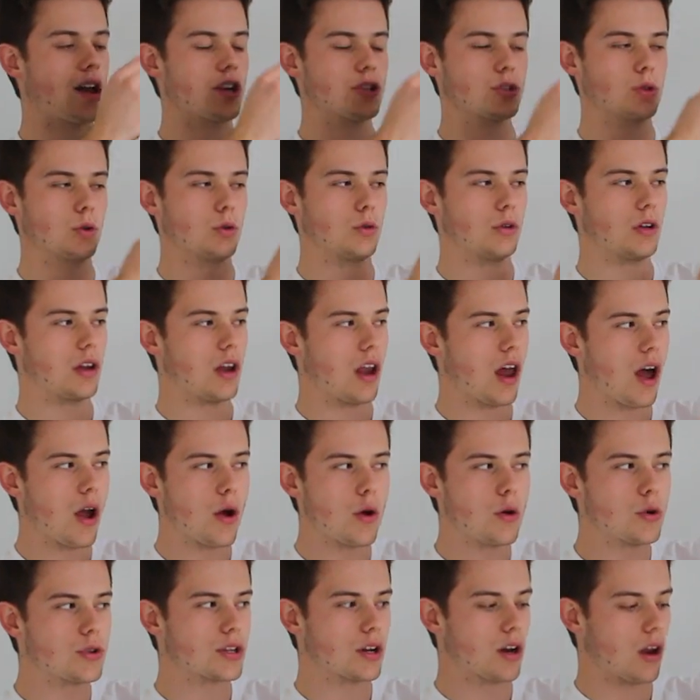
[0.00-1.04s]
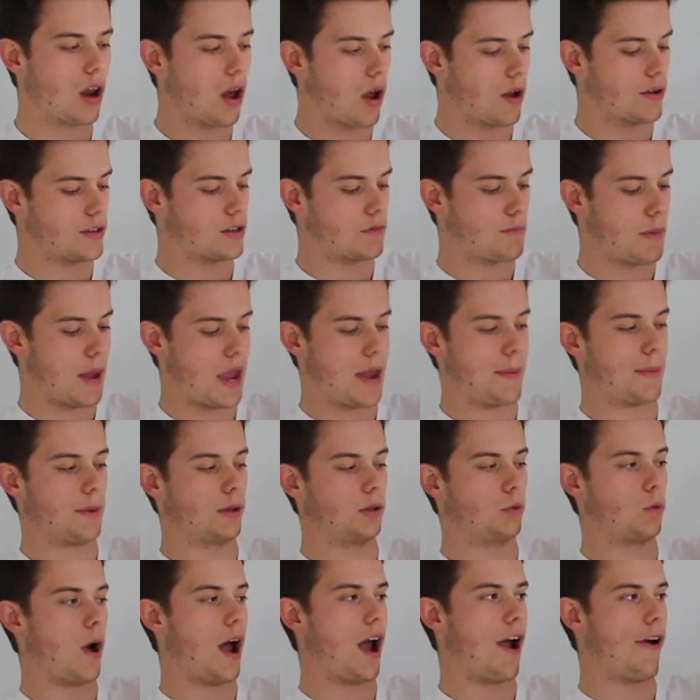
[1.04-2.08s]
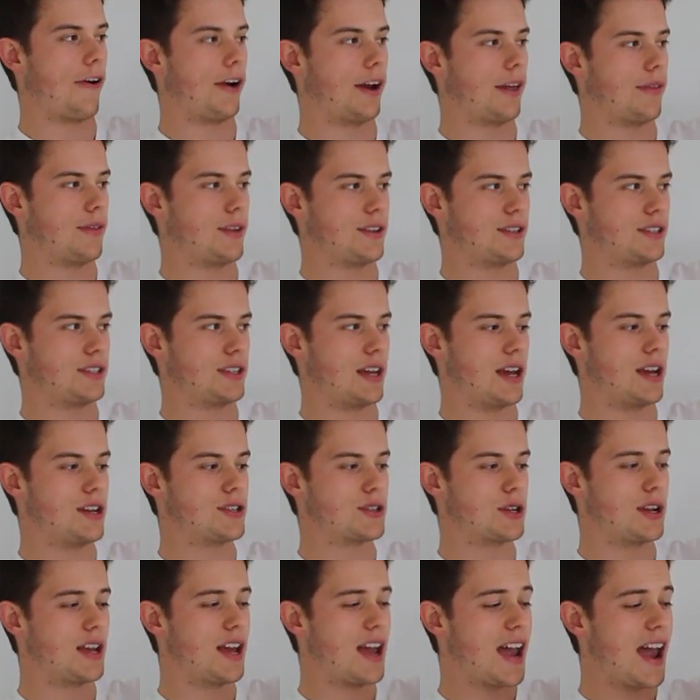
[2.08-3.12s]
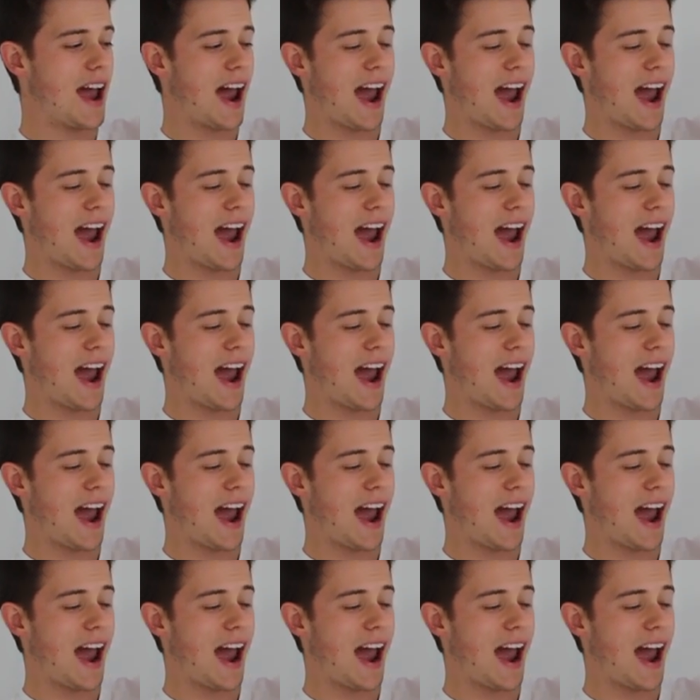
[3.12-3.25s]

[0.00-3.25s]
I saw loads and loads of people wearing it this season,